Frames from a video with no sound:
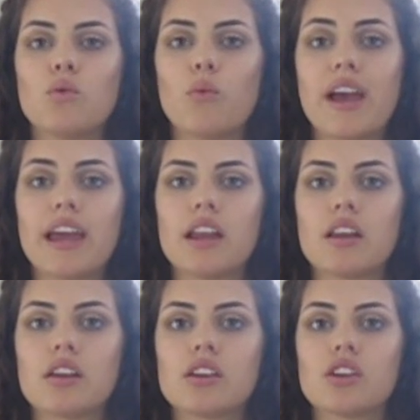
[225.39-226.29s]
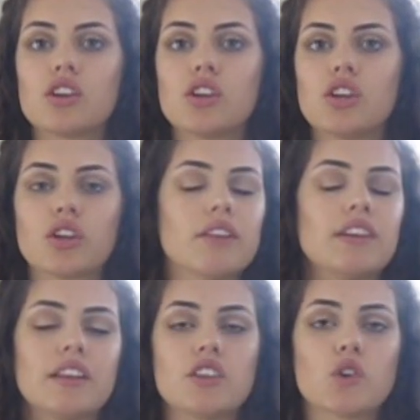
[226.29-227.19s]
when you're
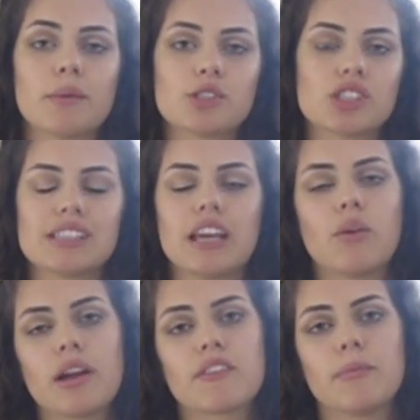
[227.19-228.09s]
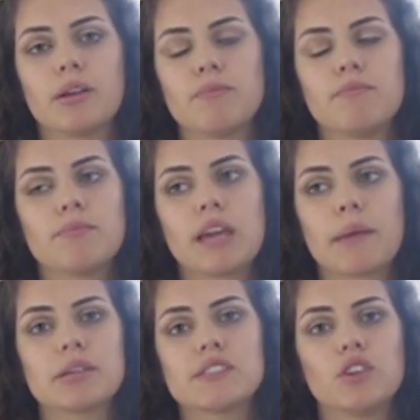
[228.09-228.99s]
living in the dorms, just to get away from the
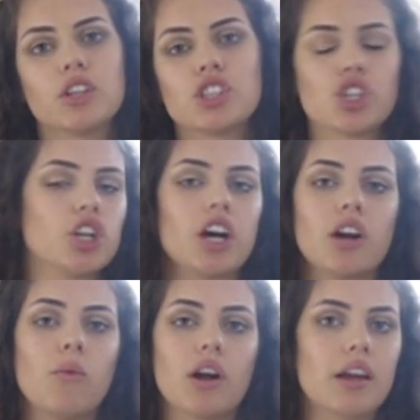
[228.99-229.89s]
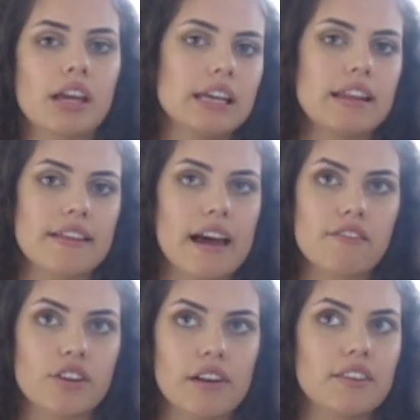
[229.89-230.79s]
campus food, because you're not going to want to eat that
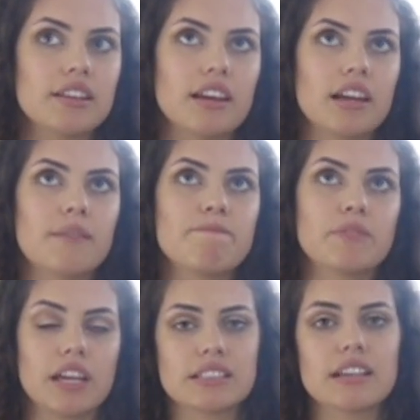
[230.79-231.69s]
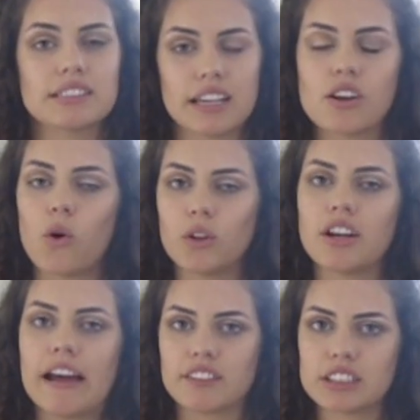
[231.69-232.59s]
for everything. It does get old
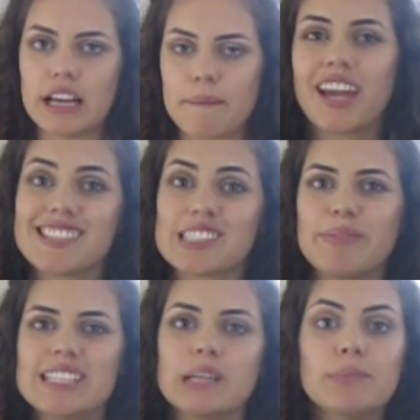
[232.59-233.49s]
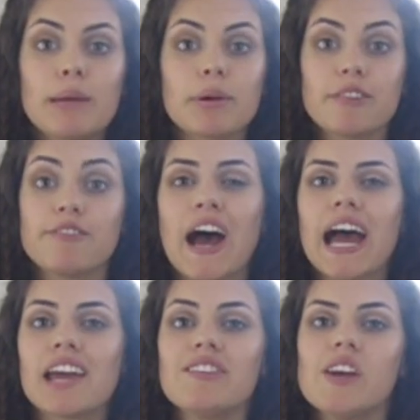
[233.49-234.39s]
after time. Okay, so my tip number
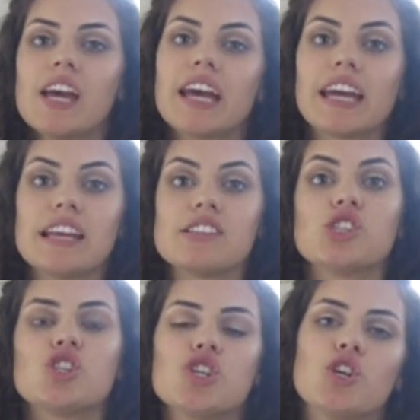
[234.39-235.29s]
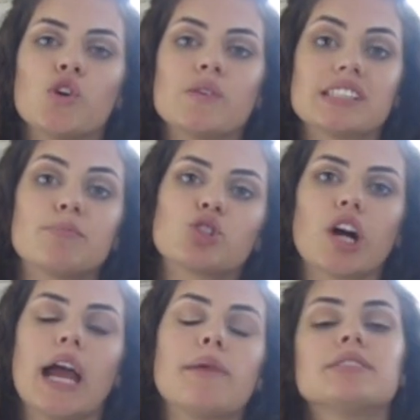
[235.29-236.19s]
5 is to
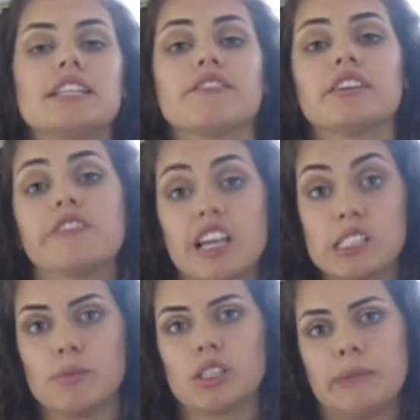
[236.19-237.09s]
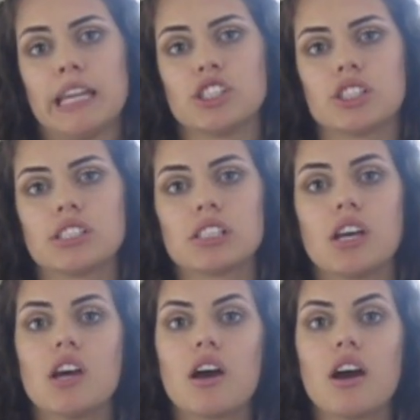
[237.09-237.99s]
subscribe to different Facebook pages.
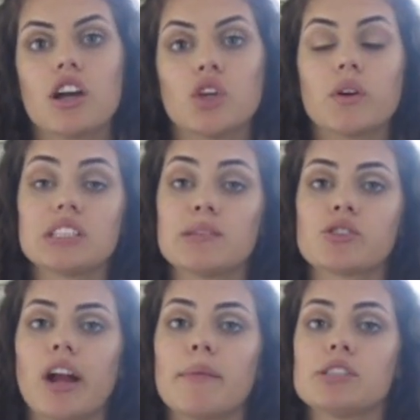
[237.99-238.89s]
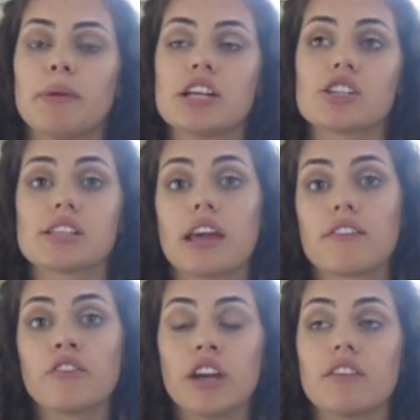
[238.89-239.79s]
You can subscribe to pages like
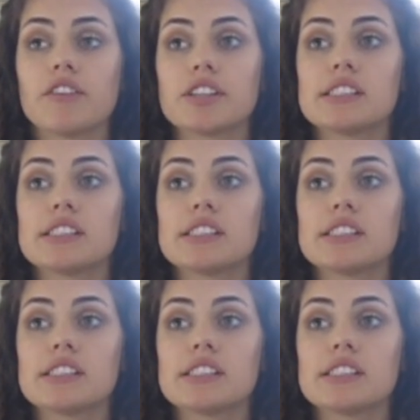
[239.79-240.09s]
Free and for